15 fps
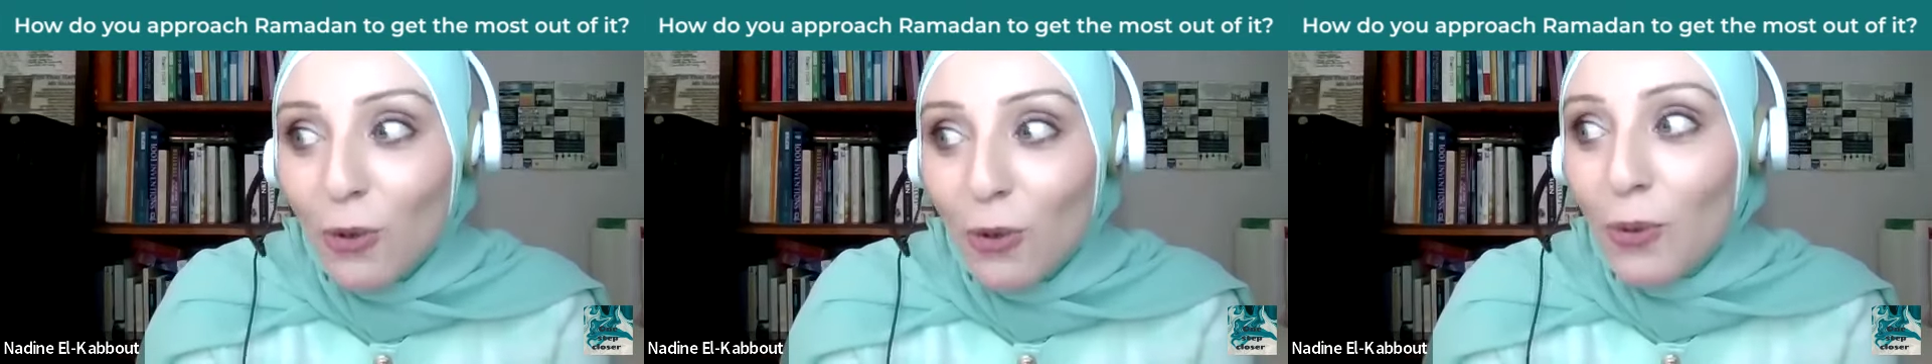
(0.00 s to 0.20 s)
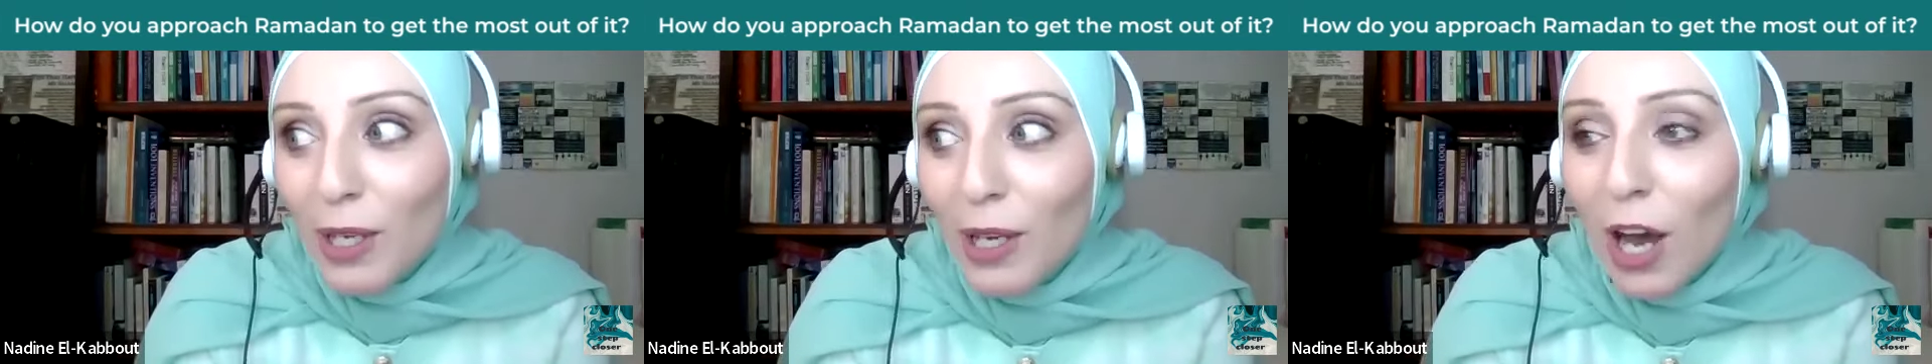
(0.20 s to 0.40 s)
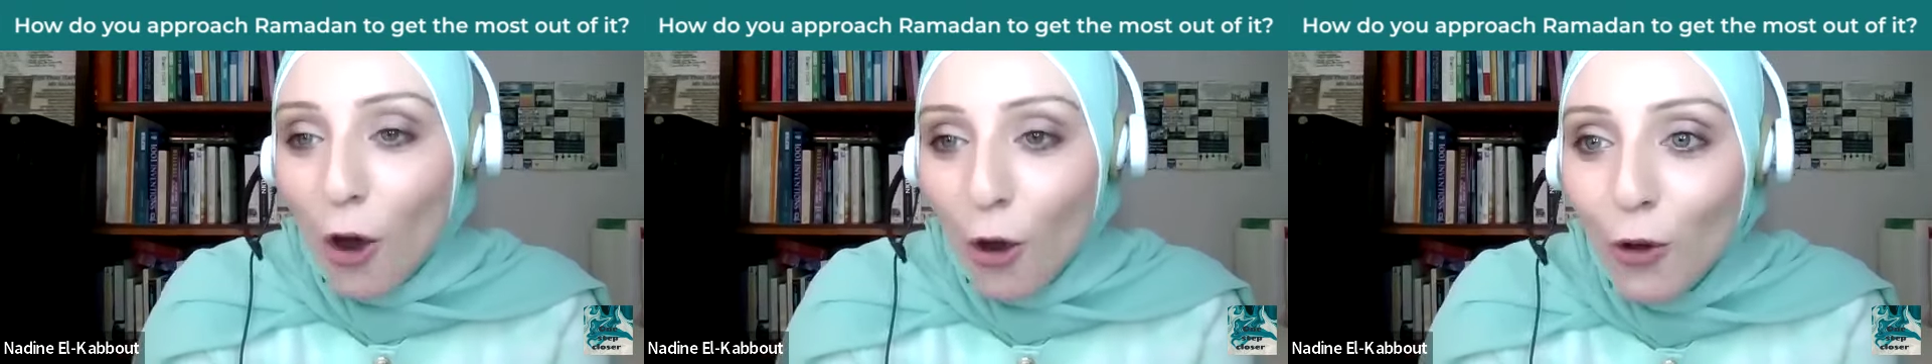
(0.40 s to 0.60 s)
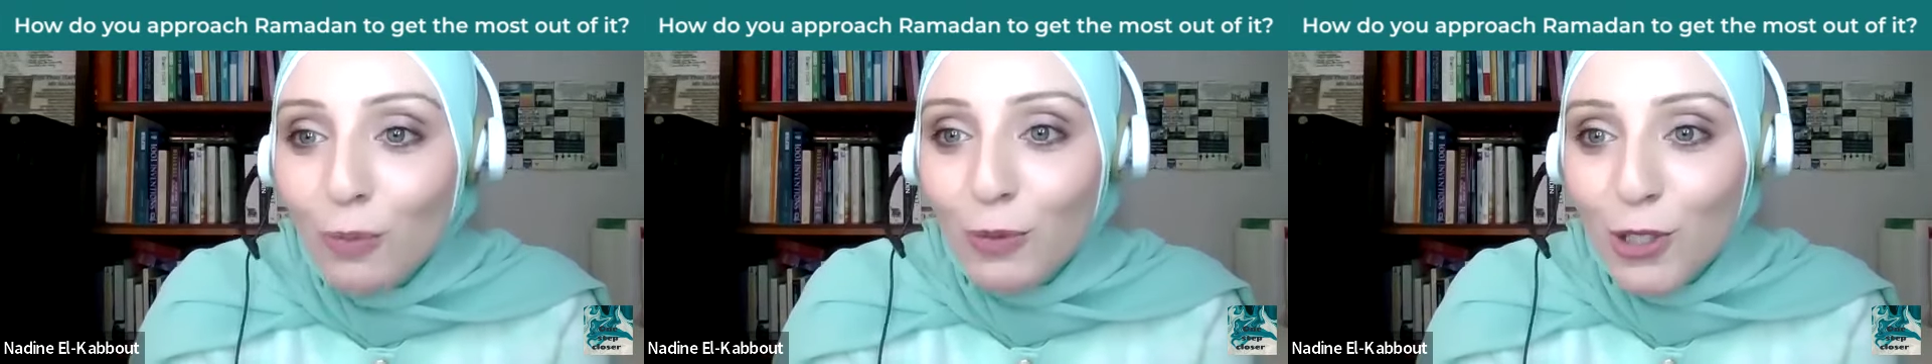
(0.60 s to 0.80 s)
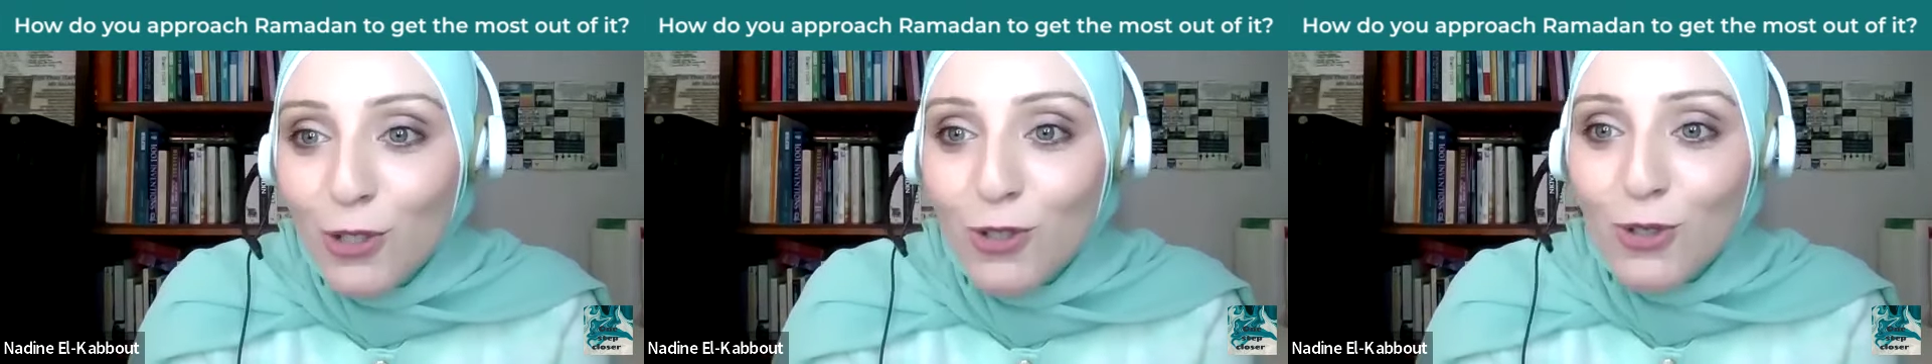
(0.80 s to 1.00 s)
or we
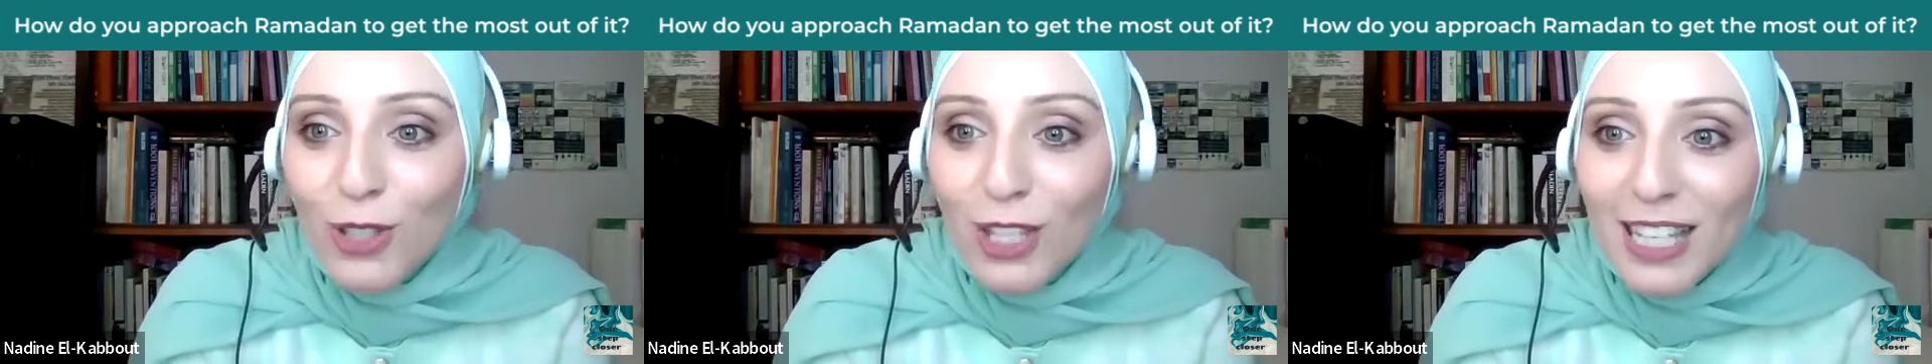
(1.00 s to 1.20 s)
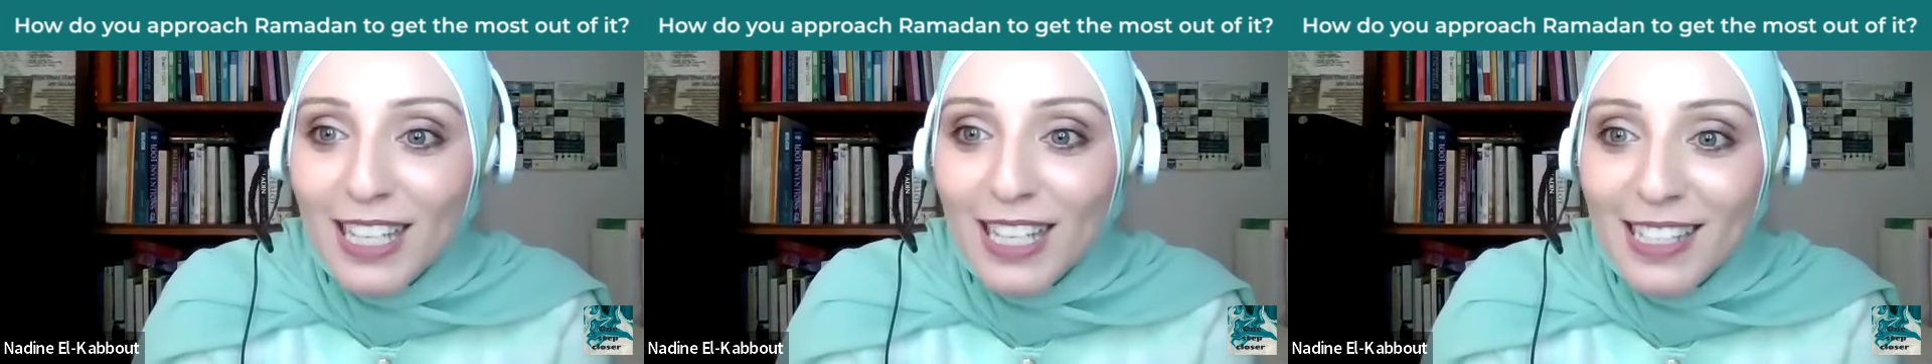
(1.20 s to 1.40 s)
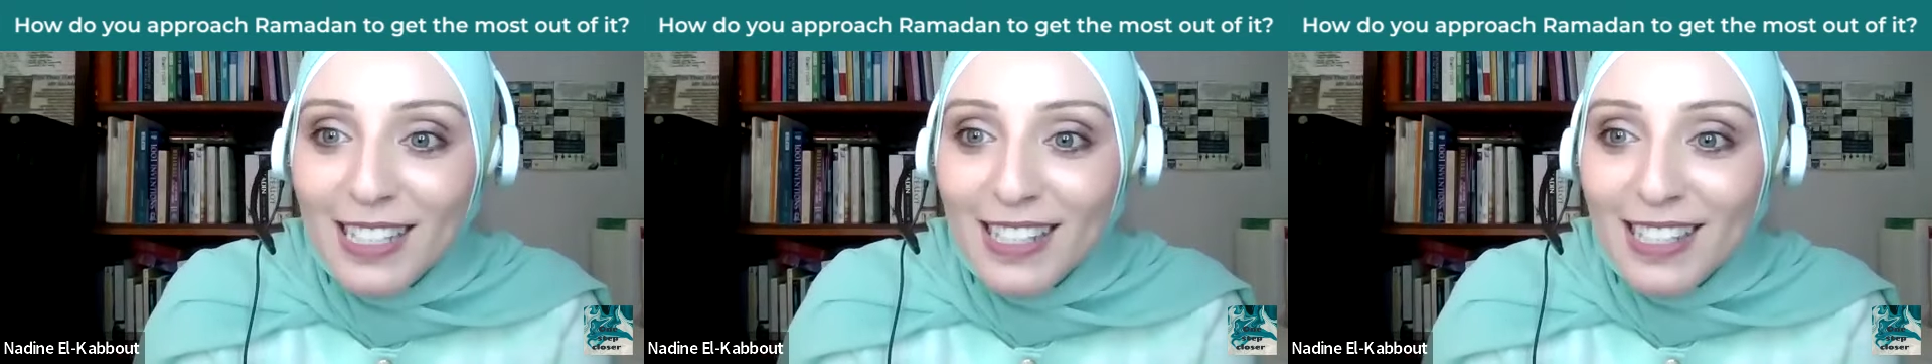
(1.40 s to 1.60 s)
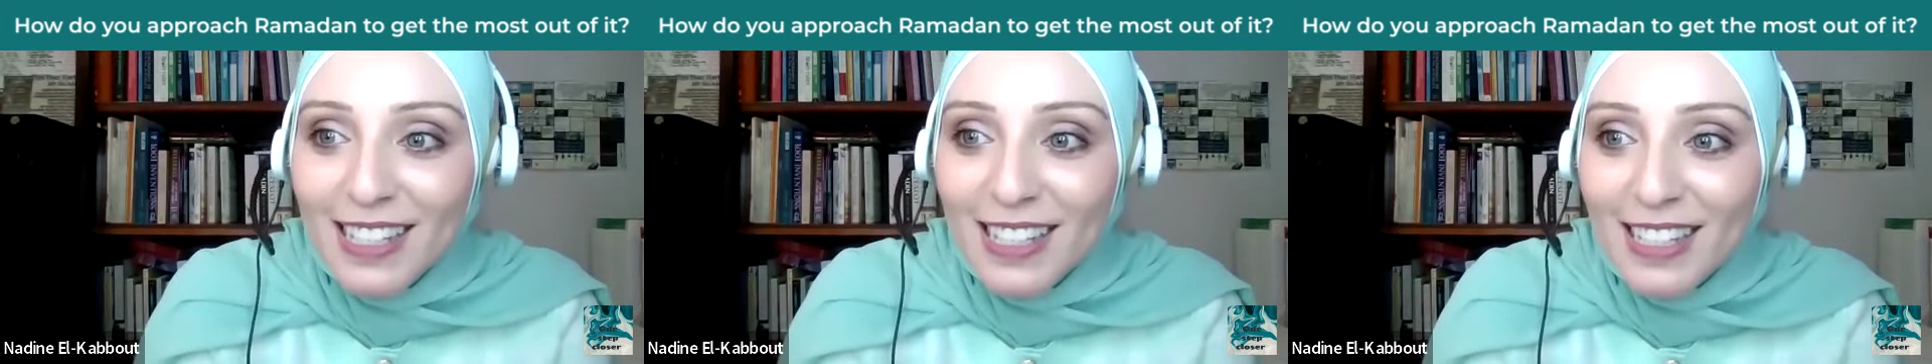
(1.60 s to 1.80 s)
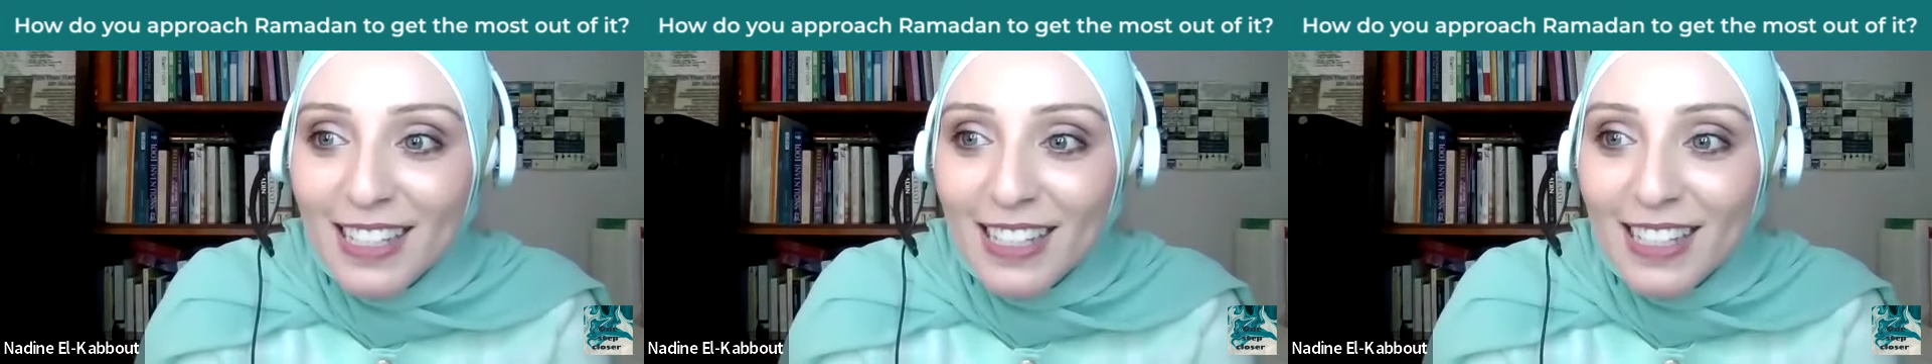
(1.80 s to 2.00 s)
hope to do this.
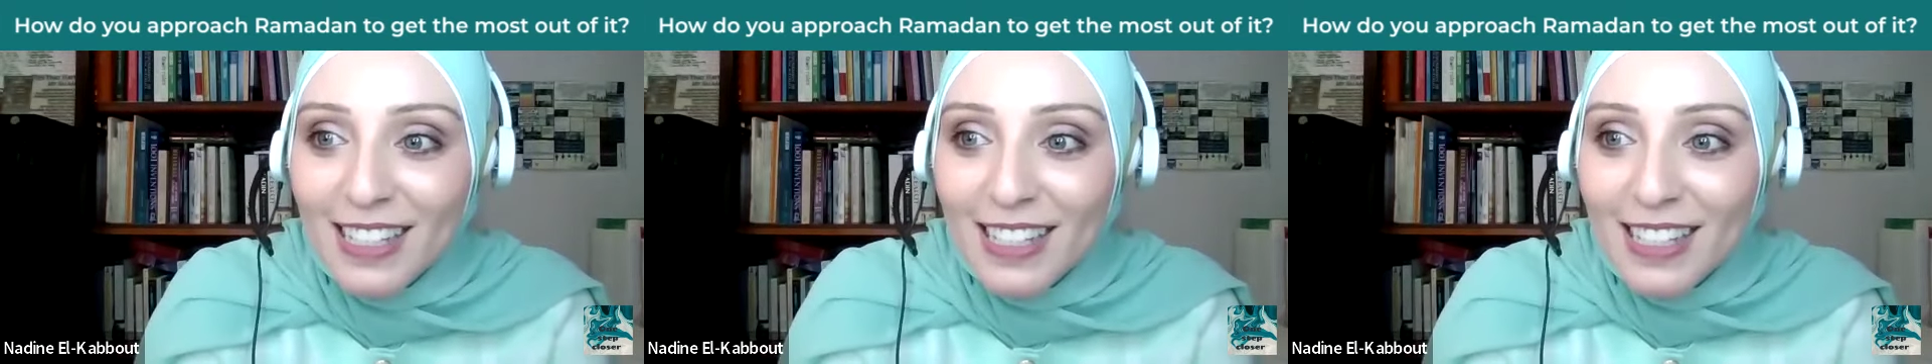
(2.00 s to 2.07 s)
